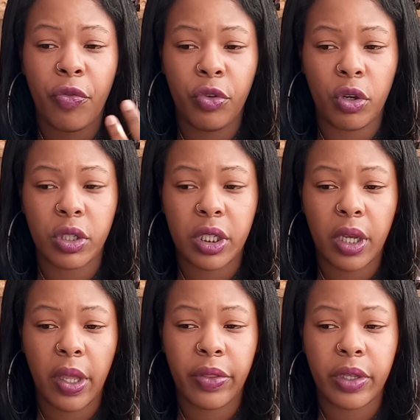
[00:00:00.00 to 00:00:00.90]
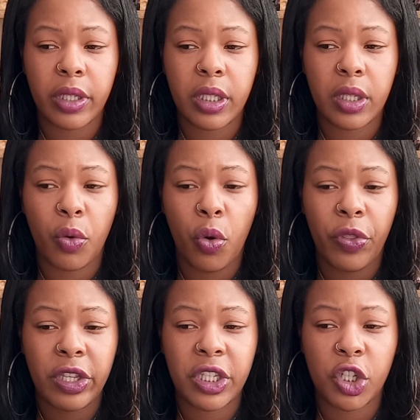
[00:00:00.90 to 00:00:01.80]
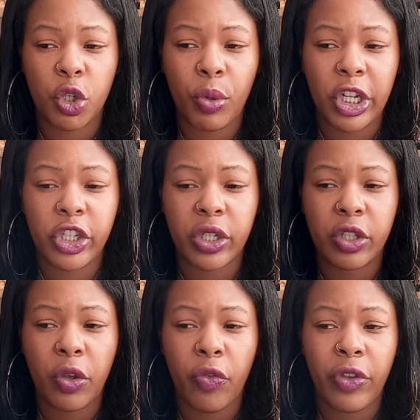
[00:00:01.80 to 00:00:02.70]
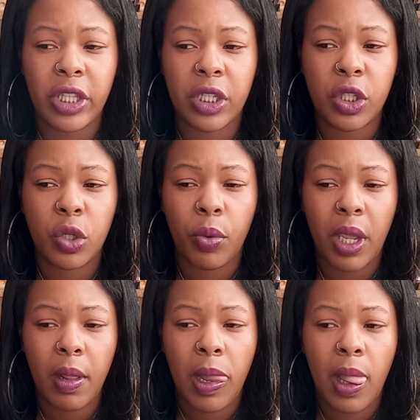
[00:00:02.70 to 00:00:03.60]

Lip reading: not others or the situation. Don't feed into it.